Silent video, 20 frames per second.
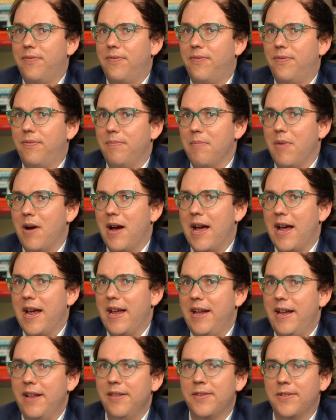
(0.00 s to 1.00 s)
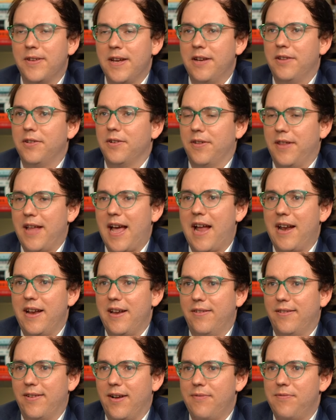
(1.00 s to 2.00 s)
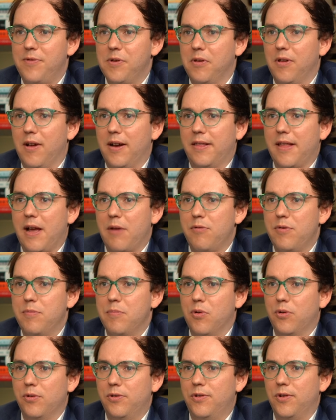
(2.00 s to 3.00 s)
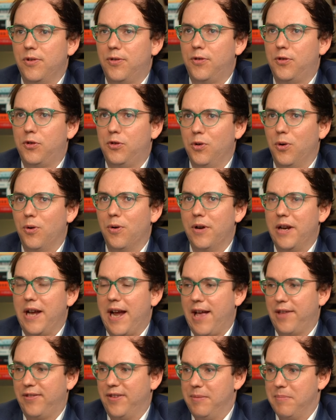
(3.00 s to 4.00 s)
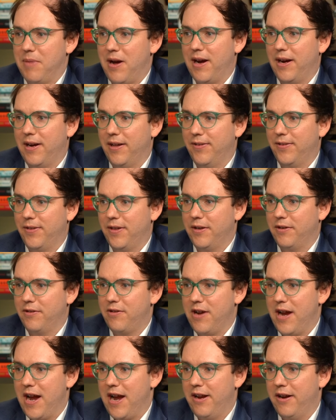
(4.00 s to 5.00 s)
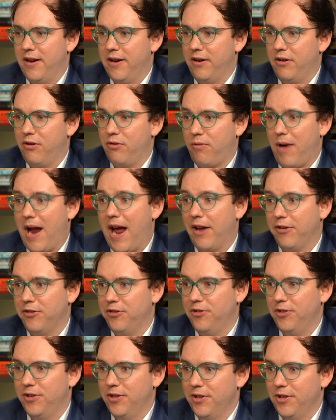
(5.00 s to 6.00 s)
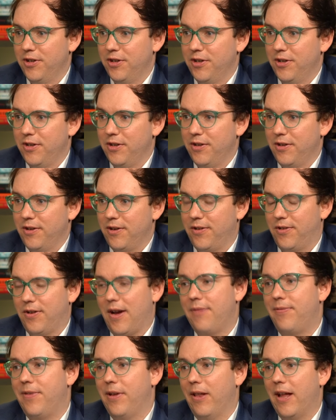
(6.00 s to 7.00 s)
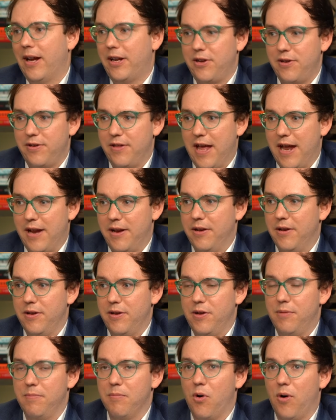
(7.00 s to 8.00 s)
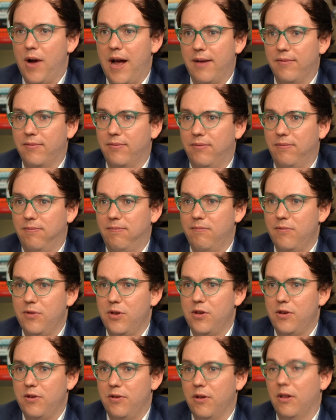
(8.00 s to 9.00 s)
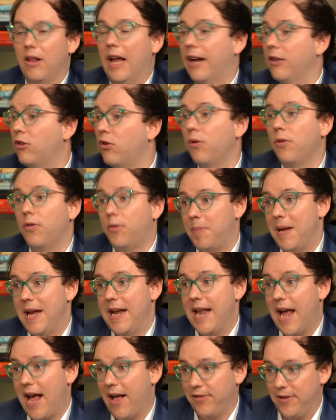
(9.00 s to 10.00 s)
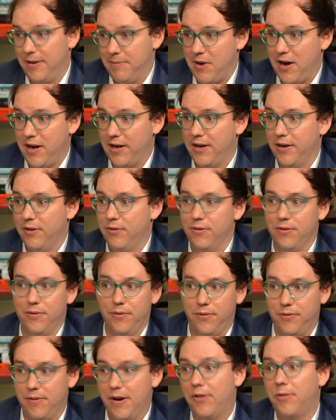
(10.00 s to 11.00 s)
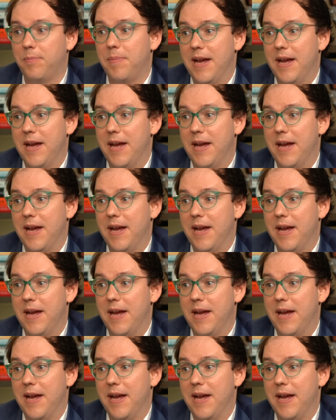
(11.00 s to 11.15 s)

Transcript: my instinct on that is I feel like that would more distort housing markets than create a crash. Because I feel like you more have like a 2-speed housing market or 3-speed.